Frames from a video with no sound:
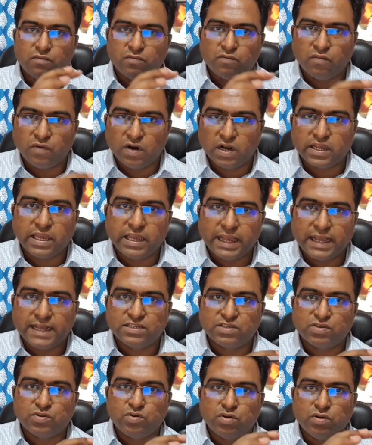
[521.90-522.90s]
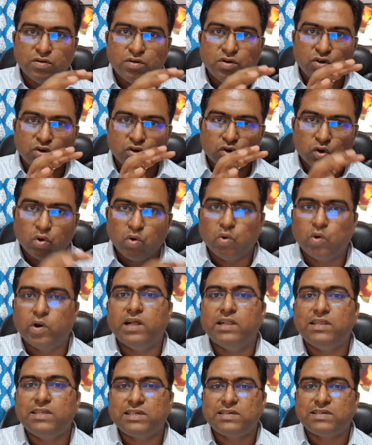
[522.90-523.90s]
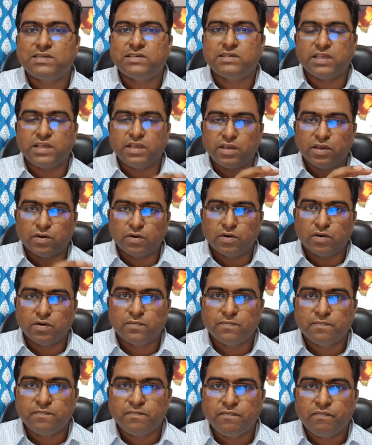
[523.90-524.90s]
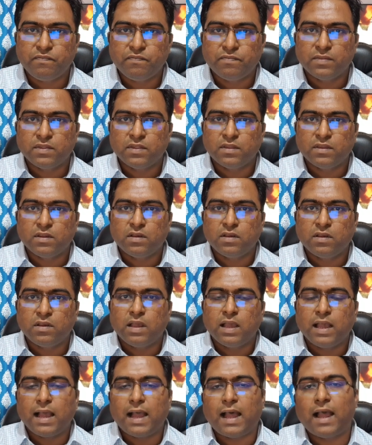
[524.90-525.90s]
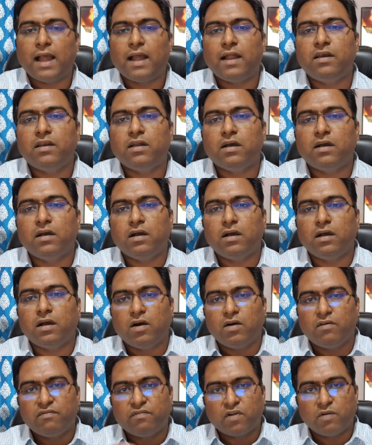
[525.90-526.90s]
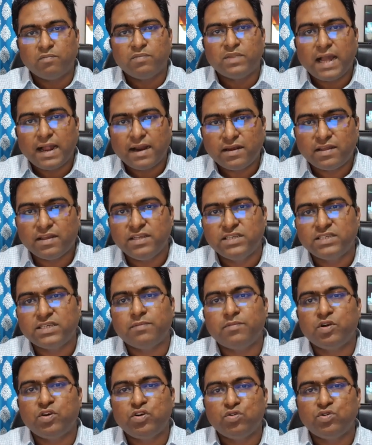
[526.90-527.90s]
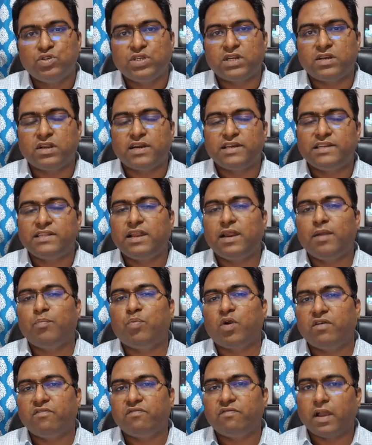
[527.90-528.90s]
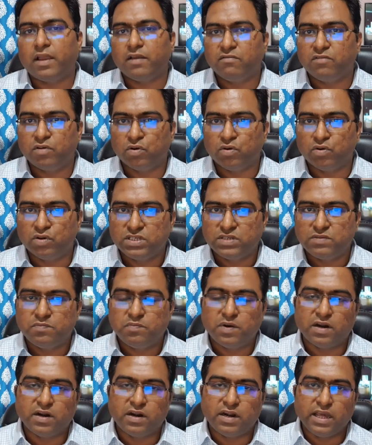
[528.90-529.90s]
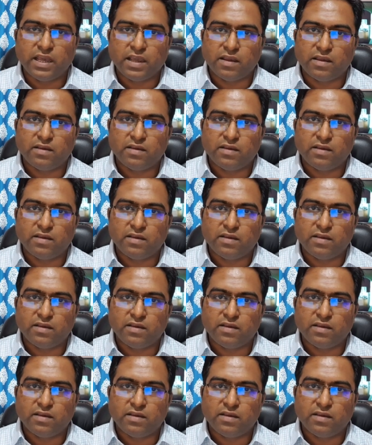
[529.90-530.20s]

working as Google's CEO, and from that he is able to generate 3.5 crores per day.